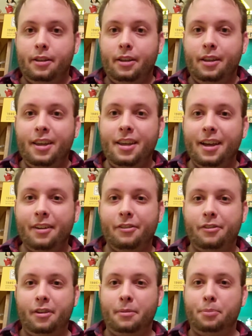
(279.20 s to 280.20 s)
he
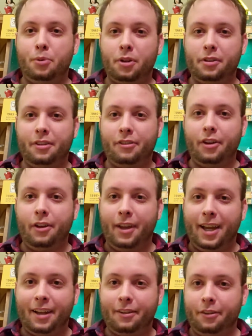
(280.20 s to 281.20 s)
has a Brooklyn style
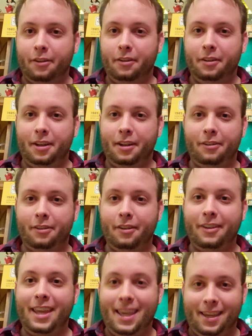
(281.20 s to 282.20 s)
accent and he says
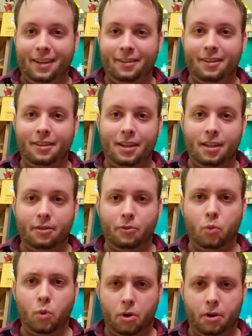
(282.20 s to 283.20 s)
Icus at the end of
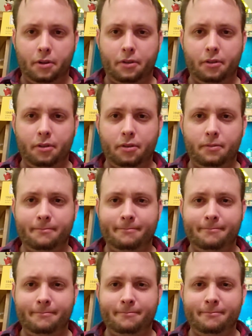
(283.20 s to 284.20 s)
words.
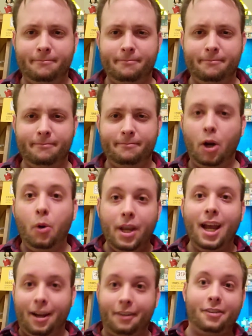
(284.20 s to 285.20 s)
Oh,
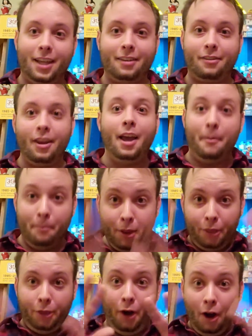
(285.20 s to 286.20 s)
yeah, because that's
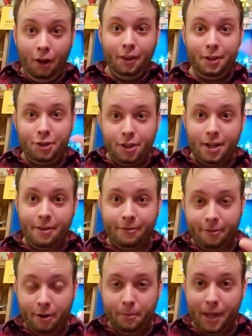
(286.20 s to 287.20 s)
mythology
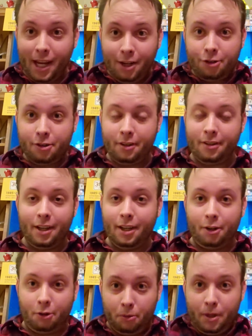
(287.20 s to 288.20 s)
from ancient
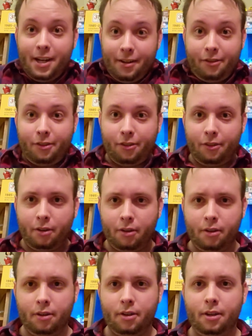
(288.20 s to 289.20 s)
Greece.
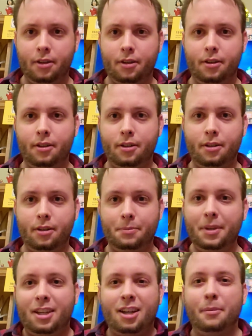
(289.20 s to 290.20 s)
I
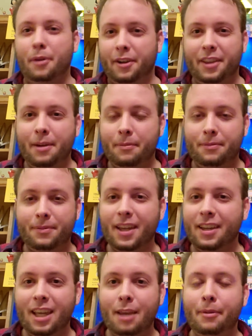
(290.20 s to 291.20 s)
mean, come on,
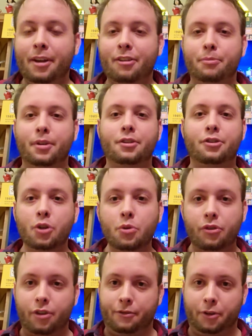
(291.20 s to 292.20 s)
that game has
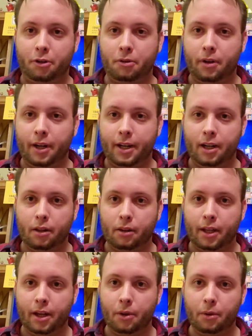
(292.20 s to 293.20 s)
Medusa for crying out
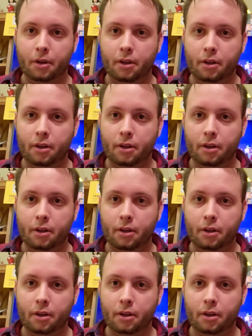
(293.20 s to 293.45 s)
loud.